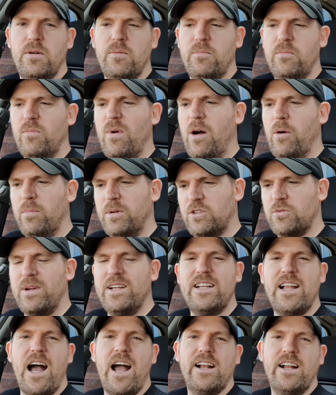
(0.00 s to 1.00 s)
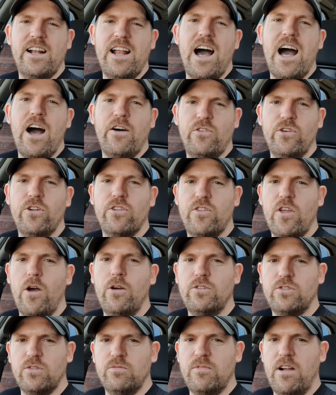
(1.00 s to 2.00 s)
well, between 9.5 and
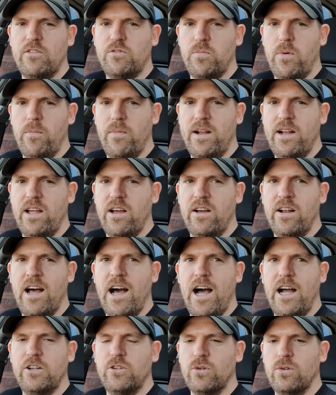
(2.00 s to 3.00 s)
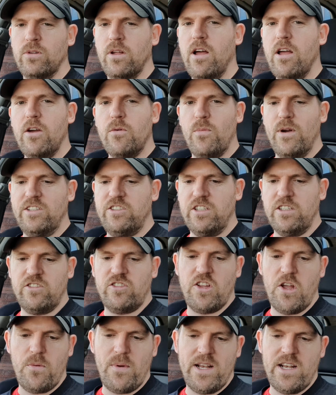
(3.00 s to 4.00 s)
1,000 revs per minute and idle, which it's
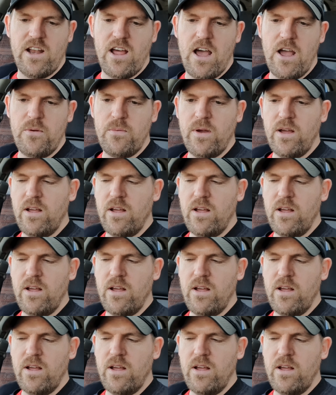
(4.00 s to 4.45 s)
doing now.